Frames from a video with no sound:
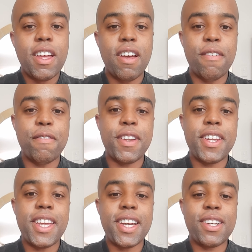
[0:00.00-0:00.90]
have a
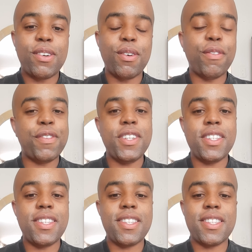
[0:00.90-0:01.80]
knack of
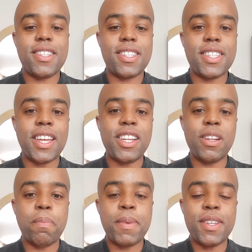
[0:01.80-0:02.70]
just signing
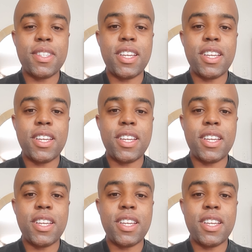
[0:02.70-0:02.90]
the best